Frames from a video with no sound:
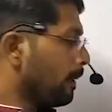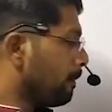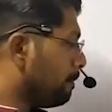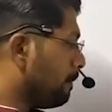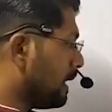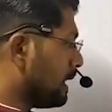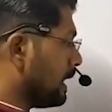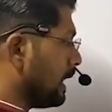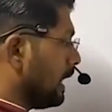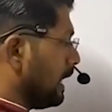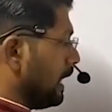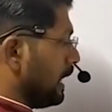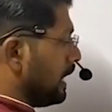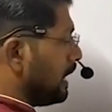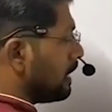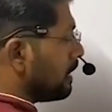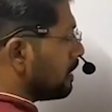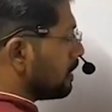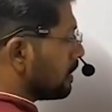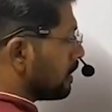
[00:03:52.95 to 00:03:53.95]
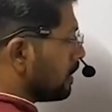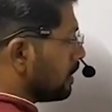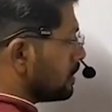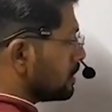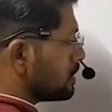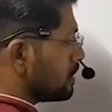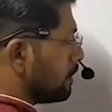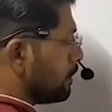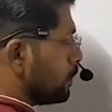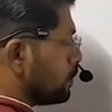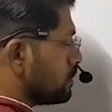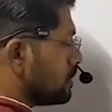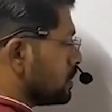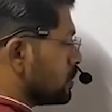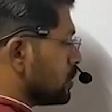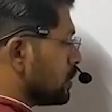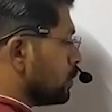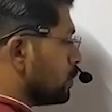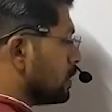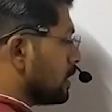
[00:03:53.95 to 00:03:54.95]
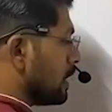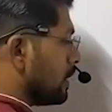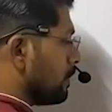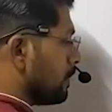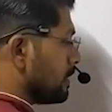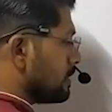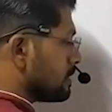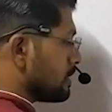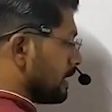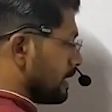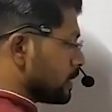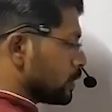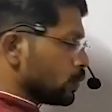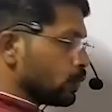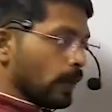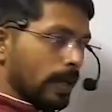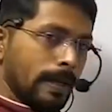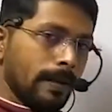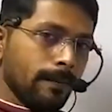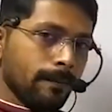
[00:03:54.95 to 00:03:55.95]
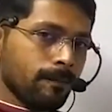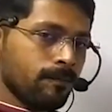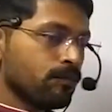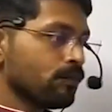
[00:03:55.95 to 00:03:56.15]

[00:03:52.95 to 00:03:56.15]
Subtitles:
But here, suppose the genotype is S1,